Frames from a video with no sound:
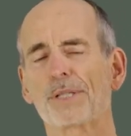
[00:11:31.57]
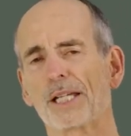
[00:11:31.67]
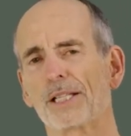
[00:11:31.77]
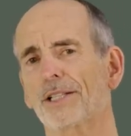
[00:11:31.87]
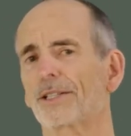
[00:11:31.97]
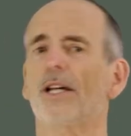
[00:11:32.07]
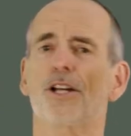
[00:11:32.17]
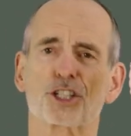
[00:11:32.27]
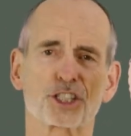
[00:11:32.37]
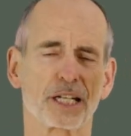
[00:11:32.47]
primarily
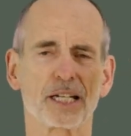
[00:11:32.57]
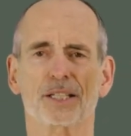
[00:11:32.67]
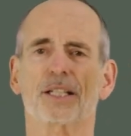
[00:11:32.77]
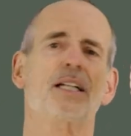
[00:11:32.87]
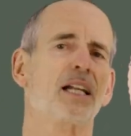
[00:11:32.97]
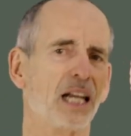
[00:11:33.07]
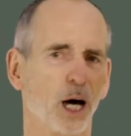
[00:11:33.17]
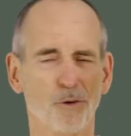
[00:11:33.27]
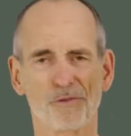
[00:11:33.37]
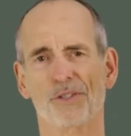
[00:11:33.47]
just standing,
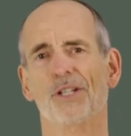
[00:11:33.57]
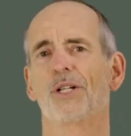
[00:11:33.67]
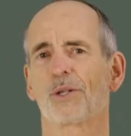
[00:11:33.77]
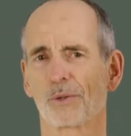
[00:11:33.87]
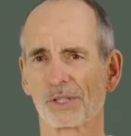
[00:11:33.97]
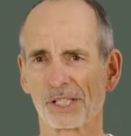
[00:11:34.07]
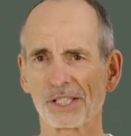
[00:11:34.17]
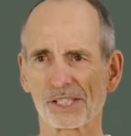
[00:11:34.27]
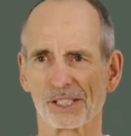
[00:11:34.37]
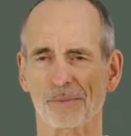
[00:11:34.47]
walking, and sitting all the
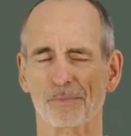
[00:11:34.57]
time,